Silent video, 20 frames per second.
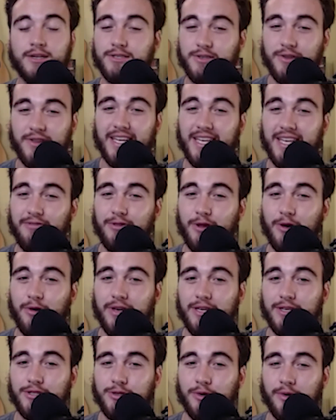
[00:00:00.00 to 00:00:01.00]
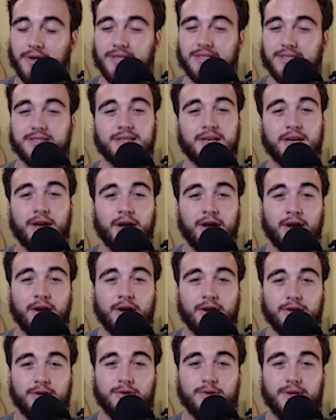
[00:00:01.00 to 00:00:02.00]
give Loki a choice.
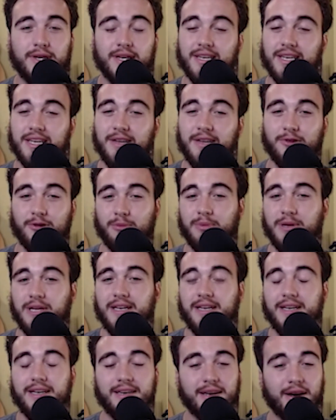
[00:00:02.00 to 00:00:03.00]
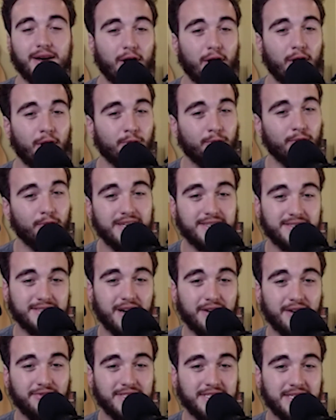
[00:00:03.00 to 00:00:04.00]
You can either be erased
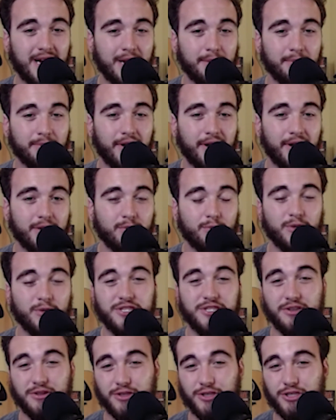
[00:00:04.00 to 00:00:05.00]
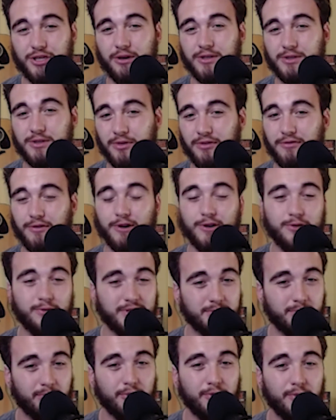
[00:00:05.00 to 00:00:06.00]
off the timeline, which in the show is referred to as
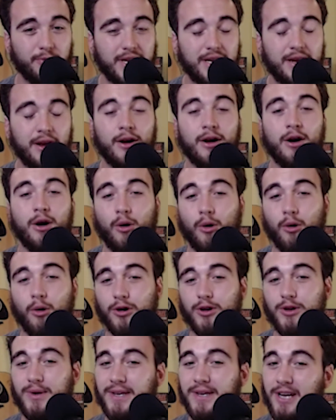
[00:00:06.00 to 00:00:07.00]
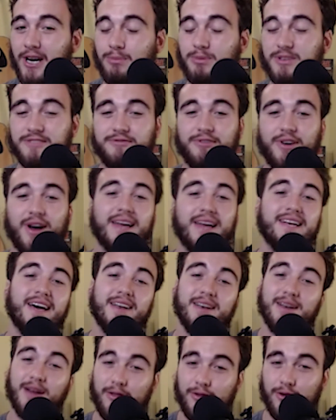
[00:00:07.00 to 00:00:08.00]
pruning, or you can help us find
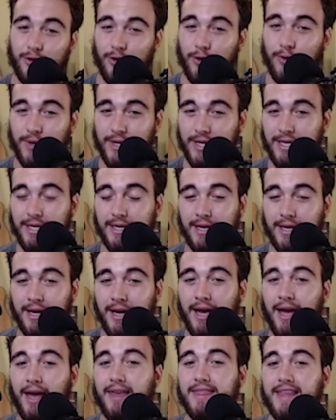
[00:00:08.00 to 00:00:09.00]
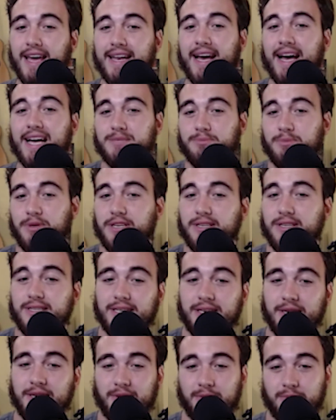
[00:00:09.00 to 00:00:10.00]
another Loki that has been
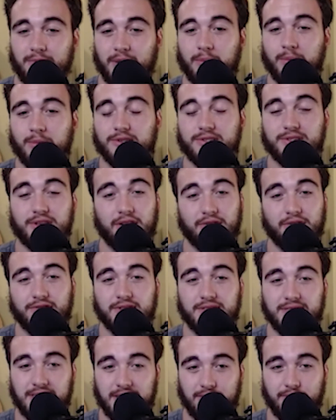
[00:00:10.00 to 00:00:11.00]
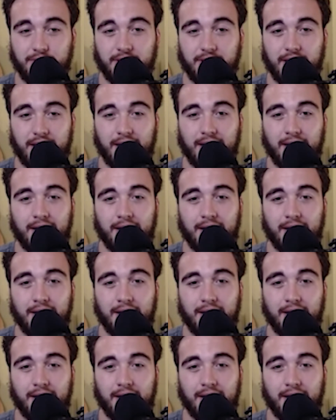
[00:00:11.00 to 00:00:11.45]
killing members of the TVA.